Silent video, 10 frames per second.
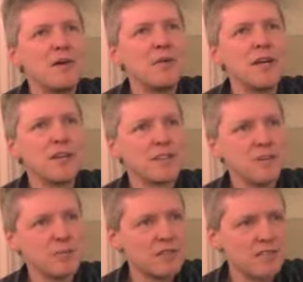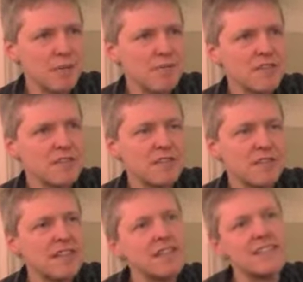We are not so presumptuous to
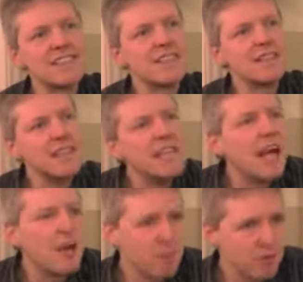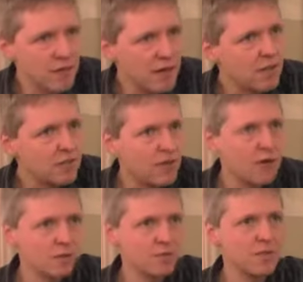say that it's the amplifier for
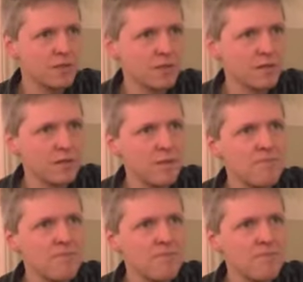our speakers,